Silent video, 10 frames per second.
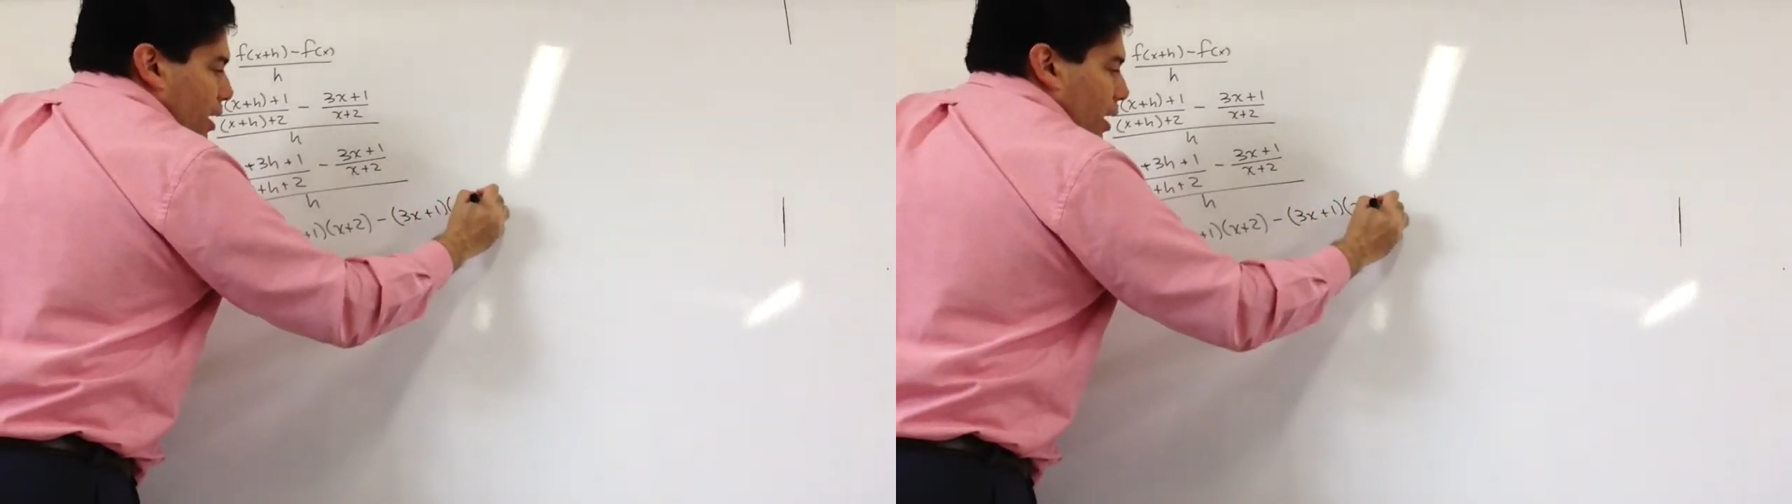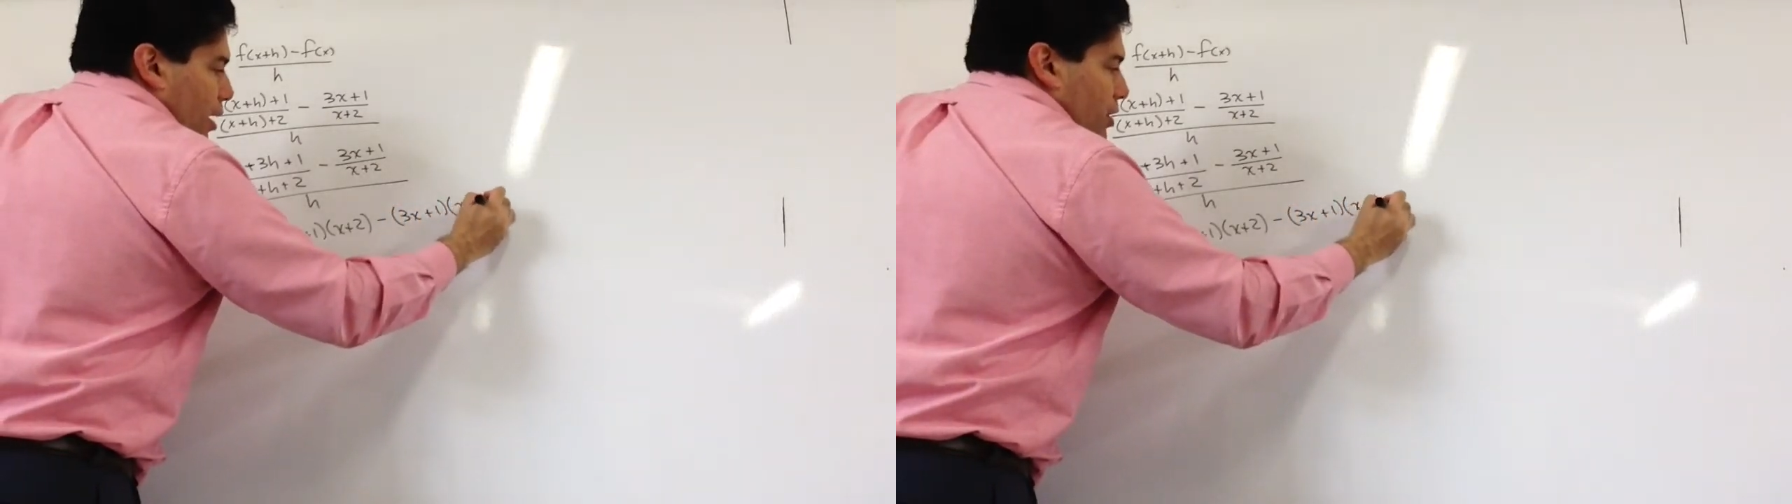
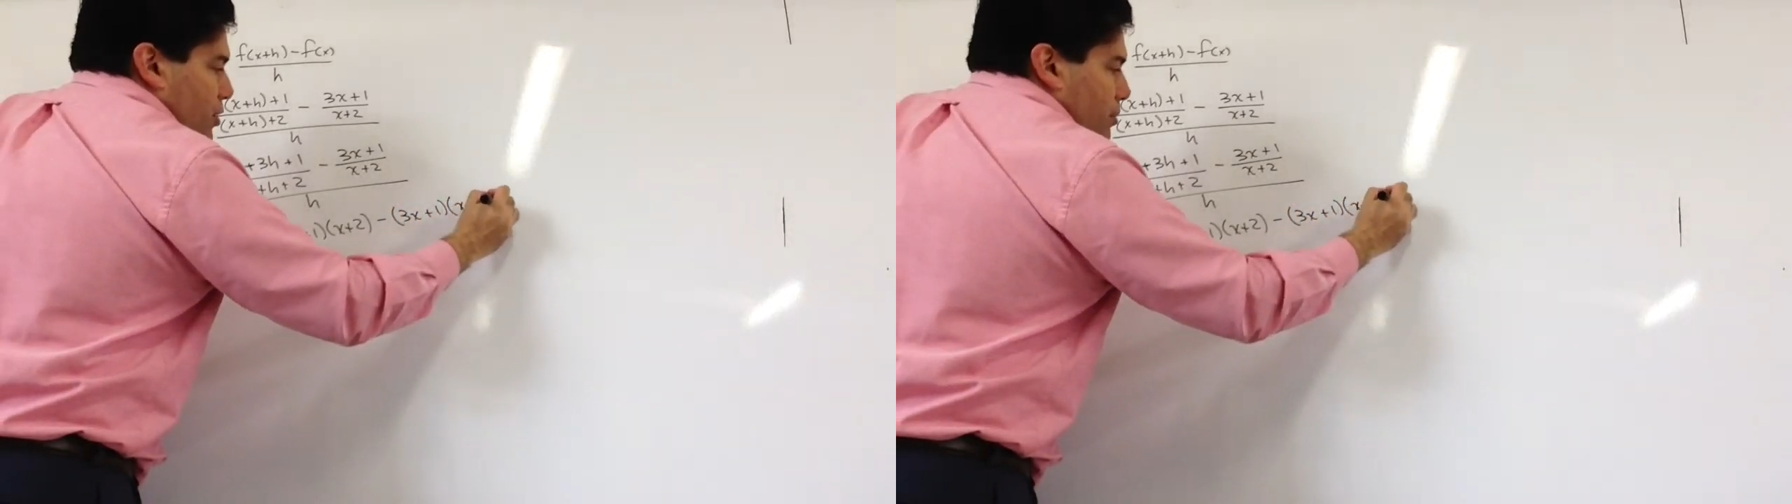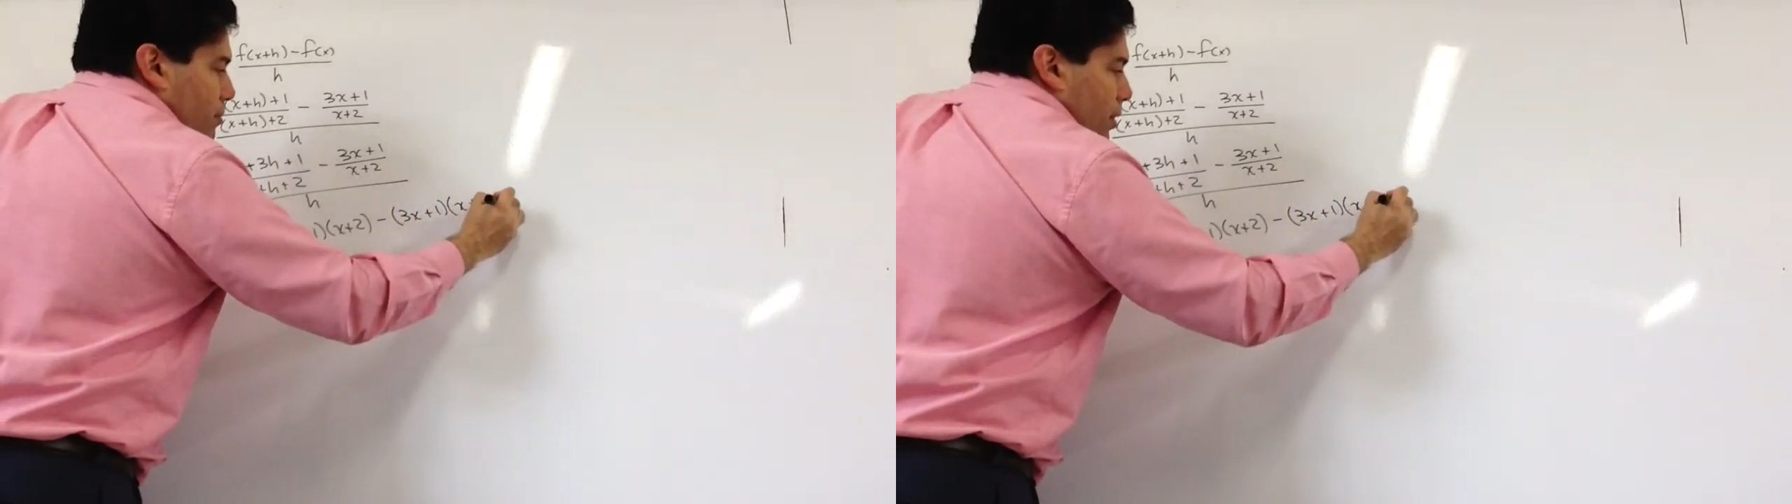
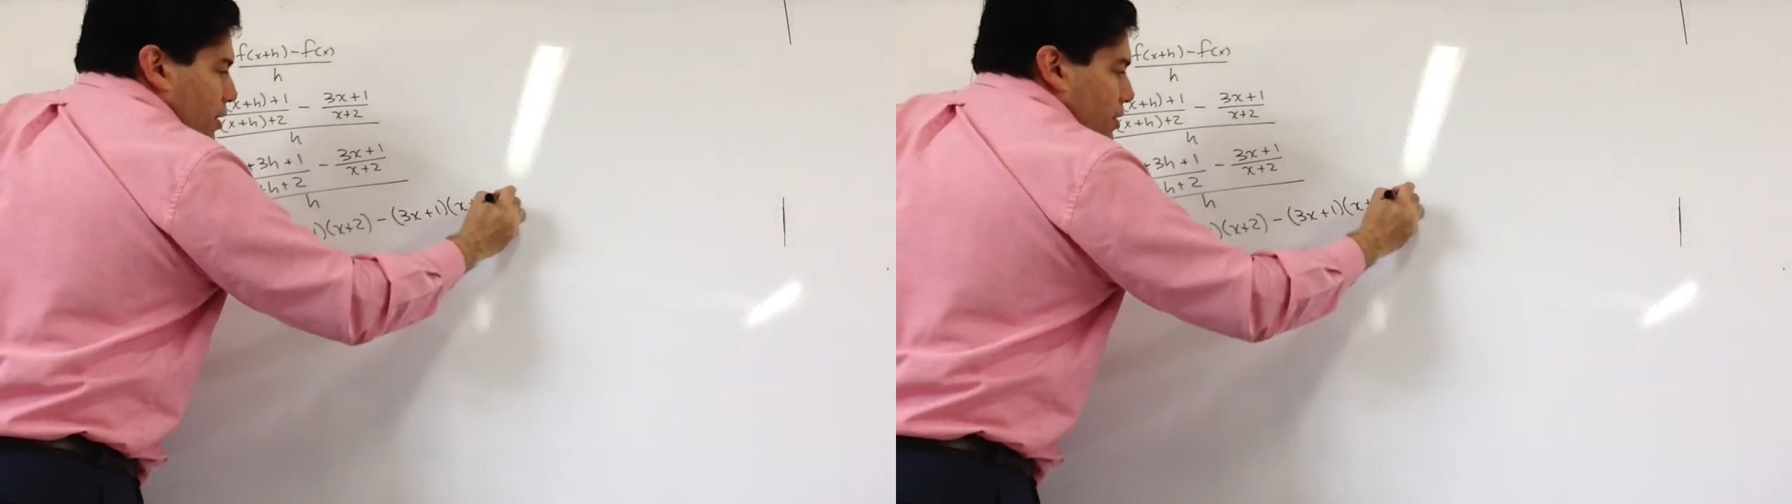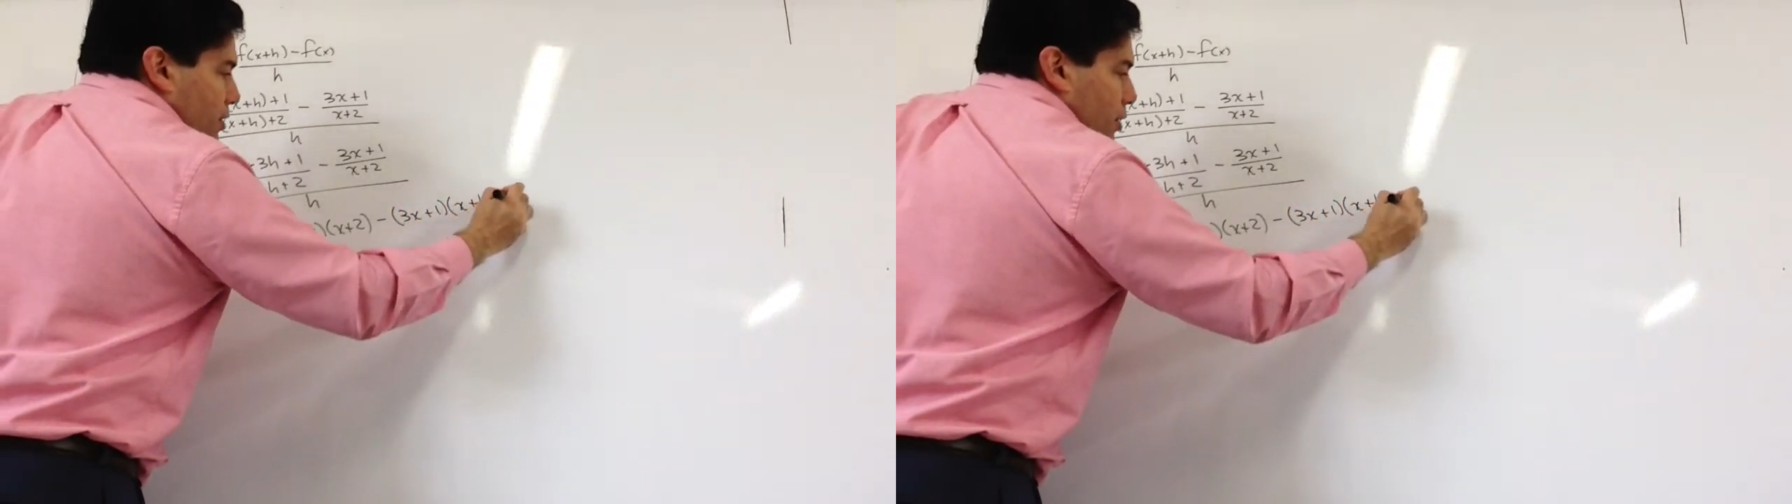h
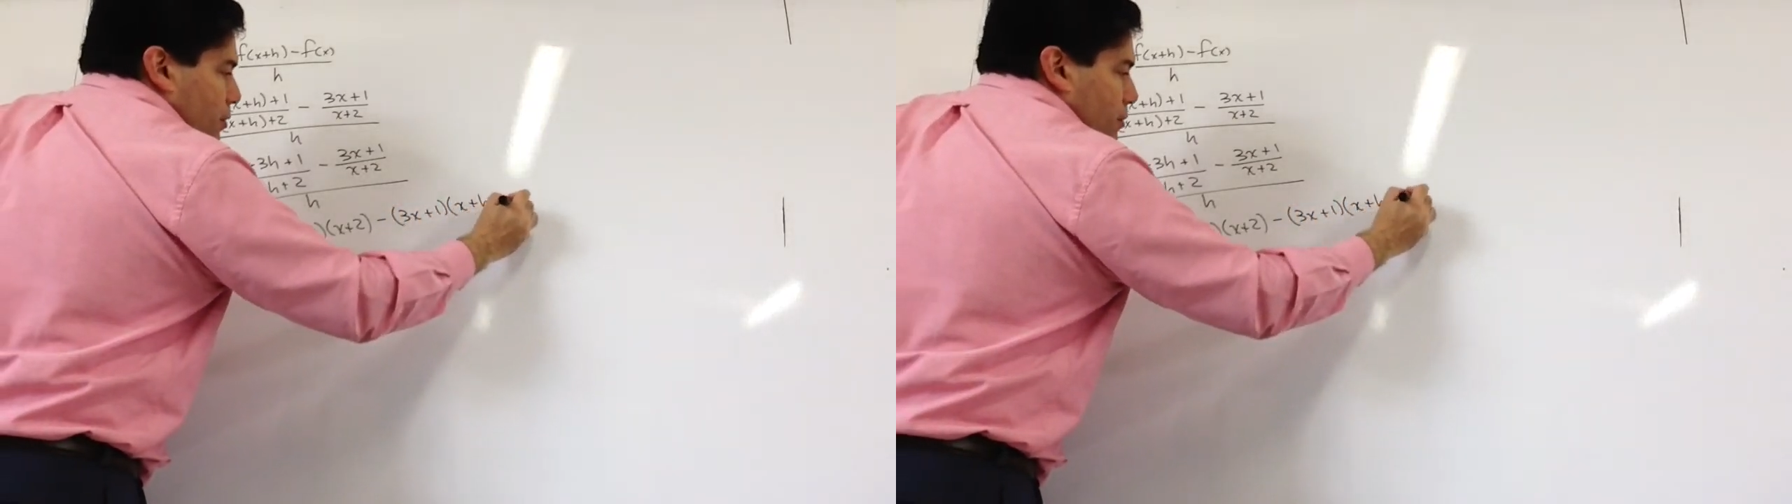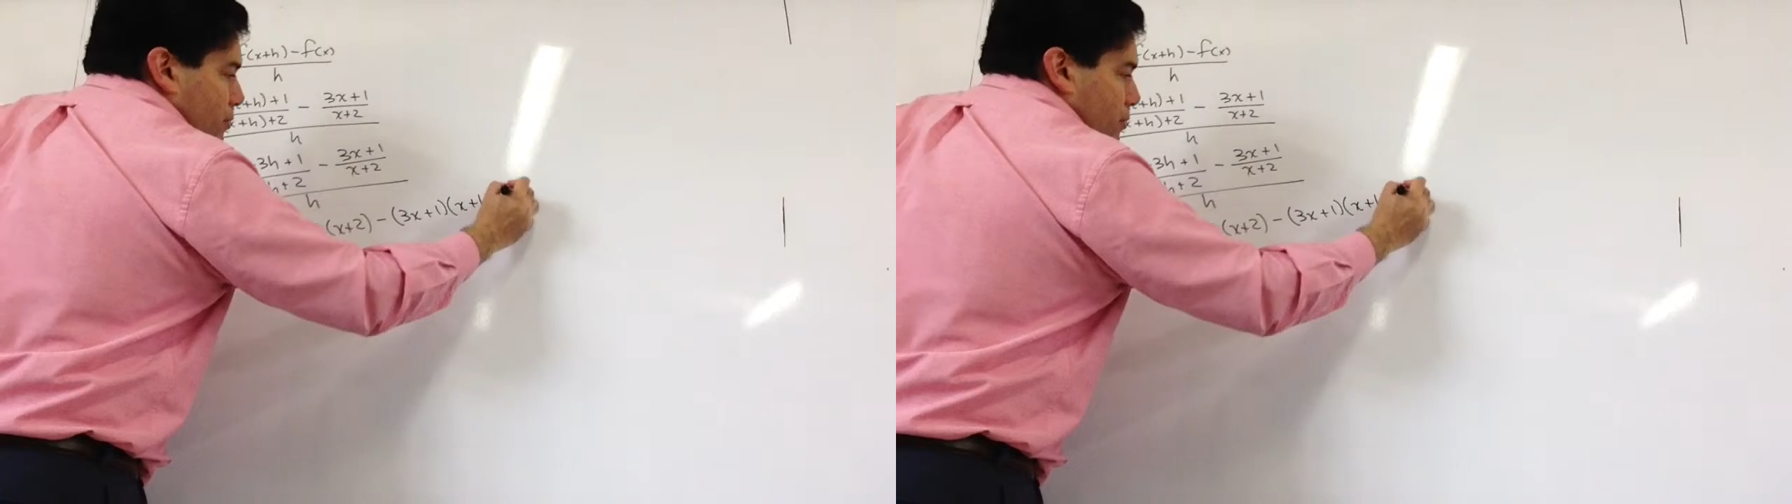plus 2